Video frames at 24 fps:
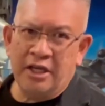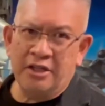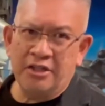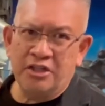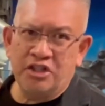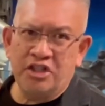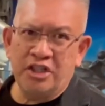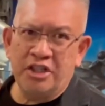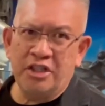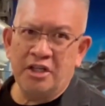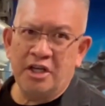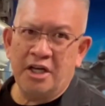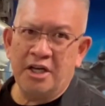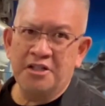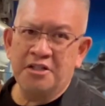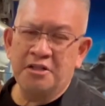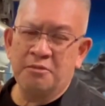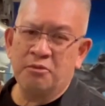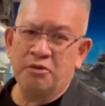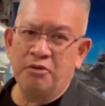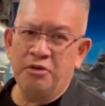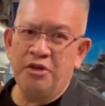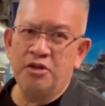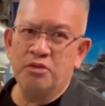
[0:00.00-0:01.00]
of GIs and
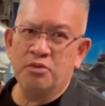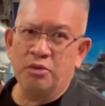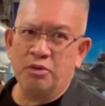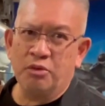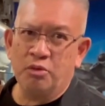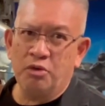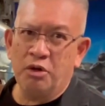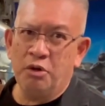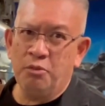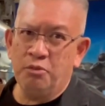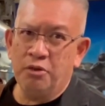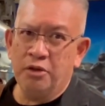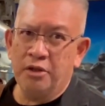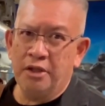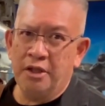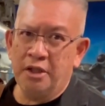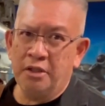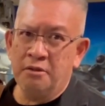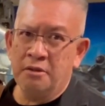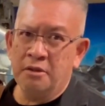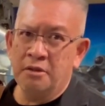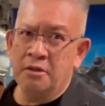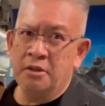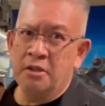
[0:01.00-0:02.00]
Marines were equipped with it,
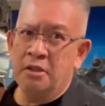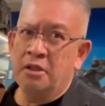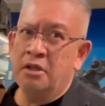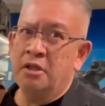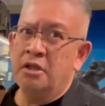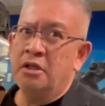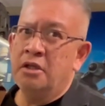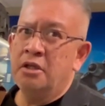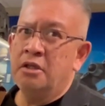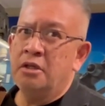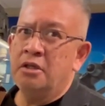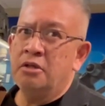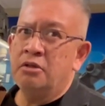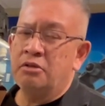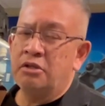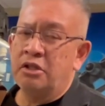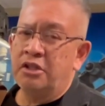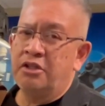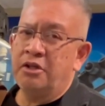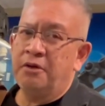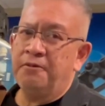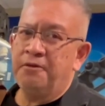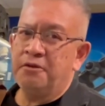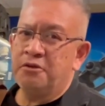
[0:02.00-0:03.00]
the
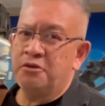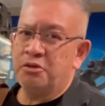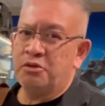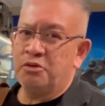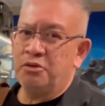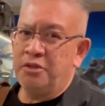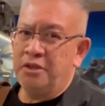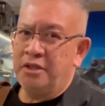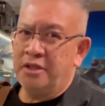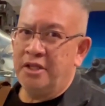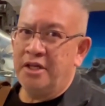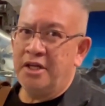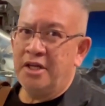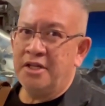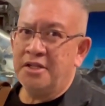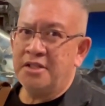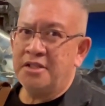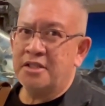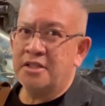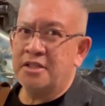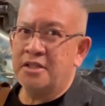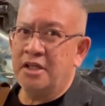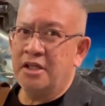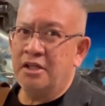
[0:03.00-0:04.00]
difference between
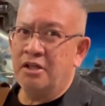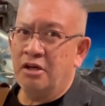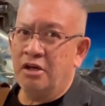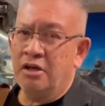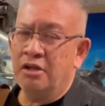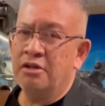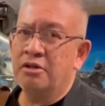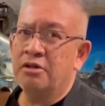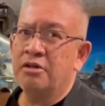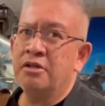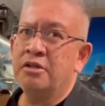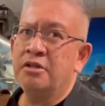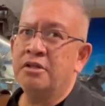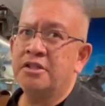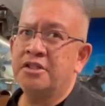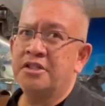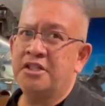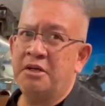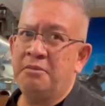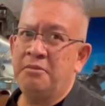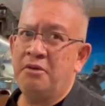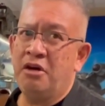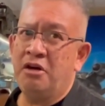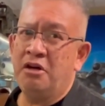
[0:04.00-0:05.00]
this and other
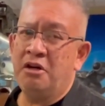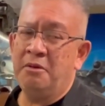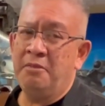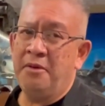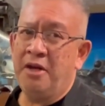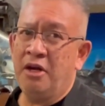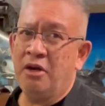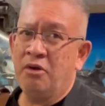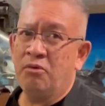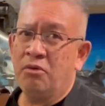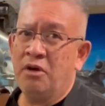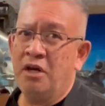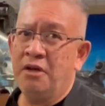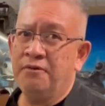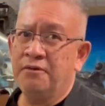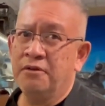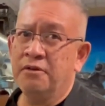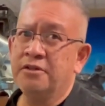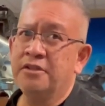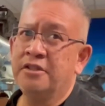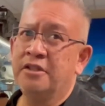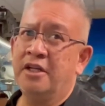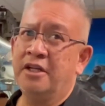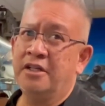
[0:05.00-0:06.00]
semi-automatic
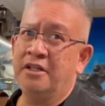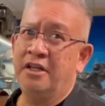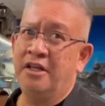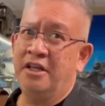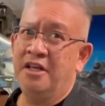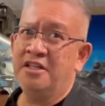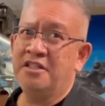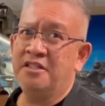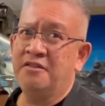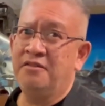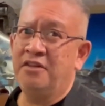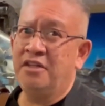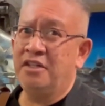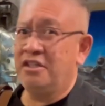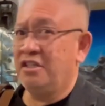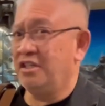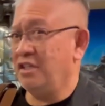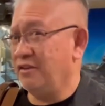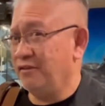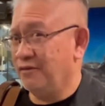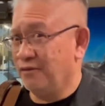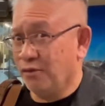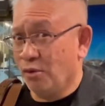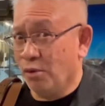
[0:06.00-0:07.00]
rifles like the
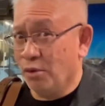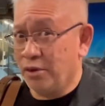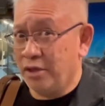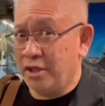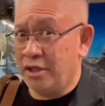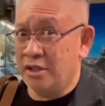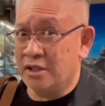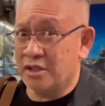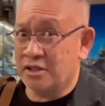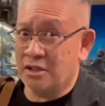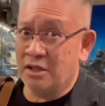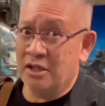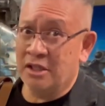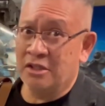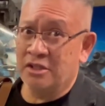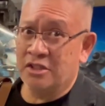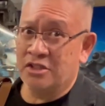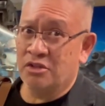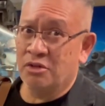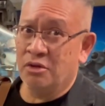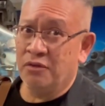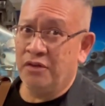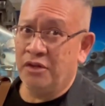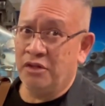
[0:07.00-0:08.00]
SVT-40 that the
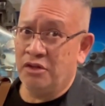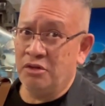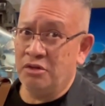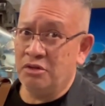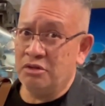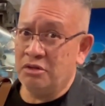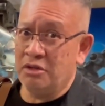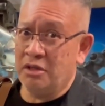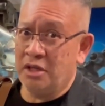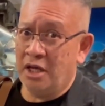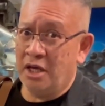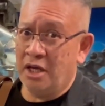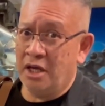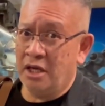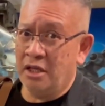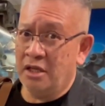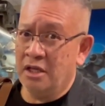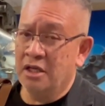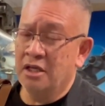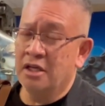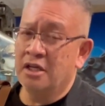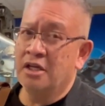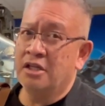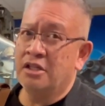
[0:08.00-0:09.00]
Soviet Union had,
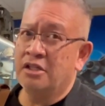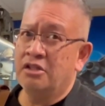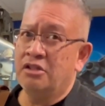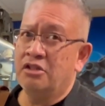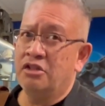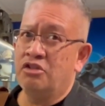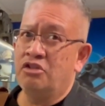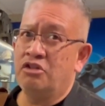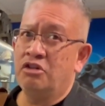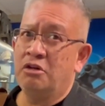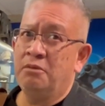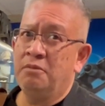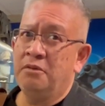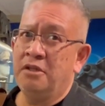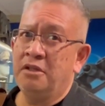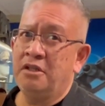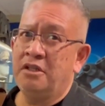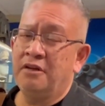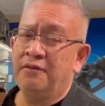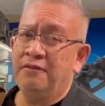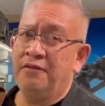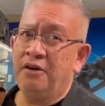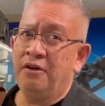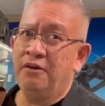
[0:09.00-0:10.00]
the German
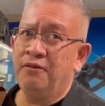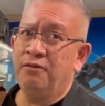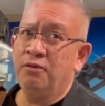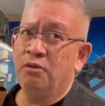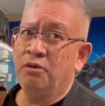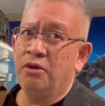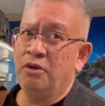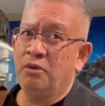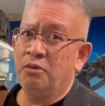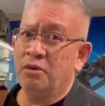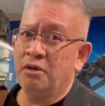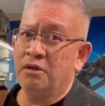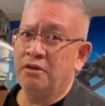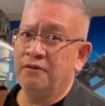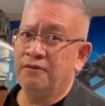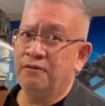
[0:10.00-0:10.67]
Gewehr 41 and